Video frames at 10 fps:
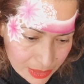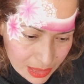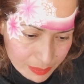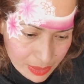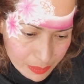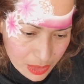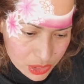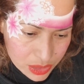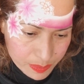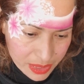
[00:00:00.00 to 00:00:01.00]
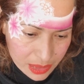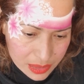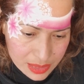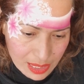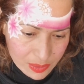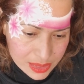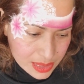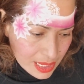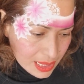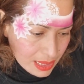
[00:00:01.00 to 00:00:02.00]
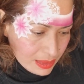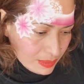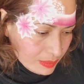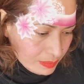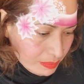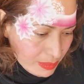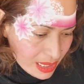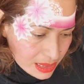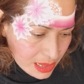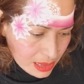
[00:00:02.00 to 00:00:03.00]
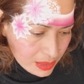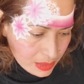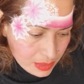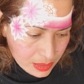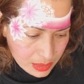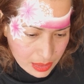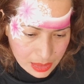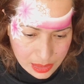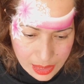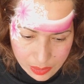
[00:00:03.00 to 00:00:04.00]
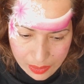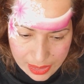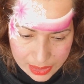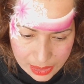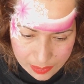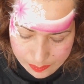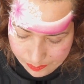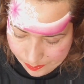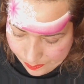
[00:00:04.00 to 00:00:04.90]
clean my brush because now it's getting messy and I don't like it.